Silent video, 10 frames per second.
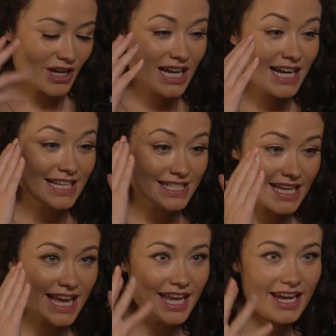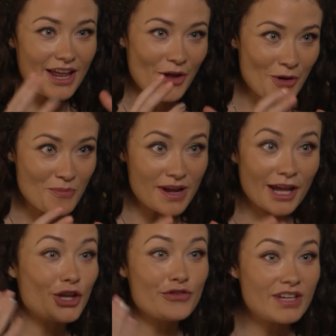clearly seen an opening
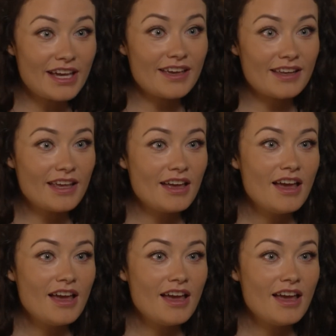and you've taken it.